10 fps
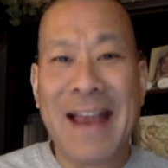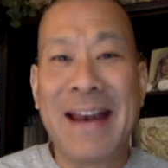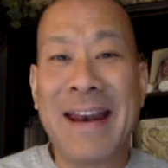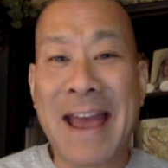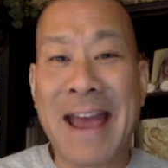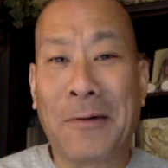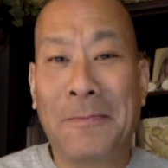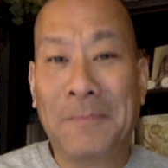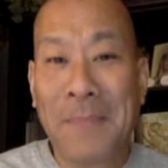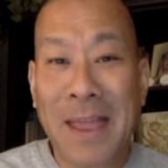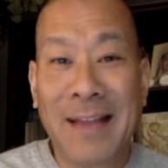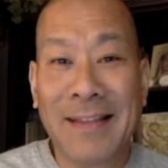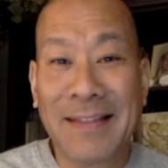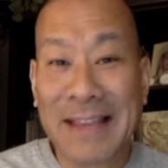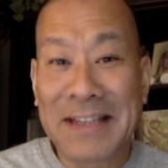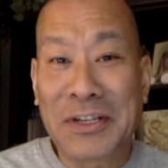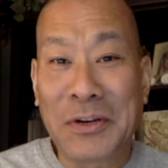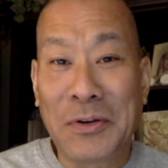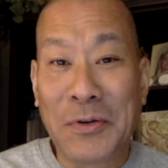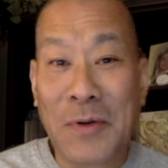Now, let's
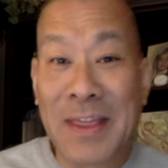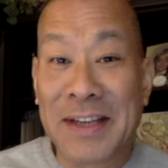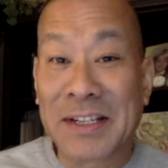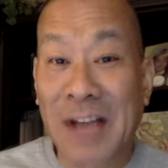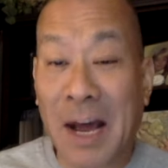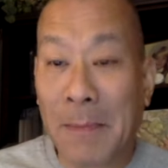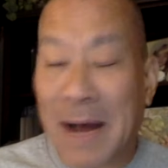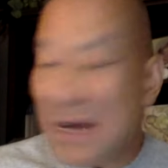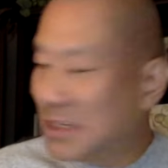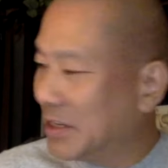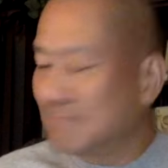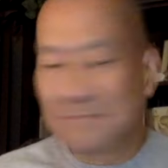do this unboxing.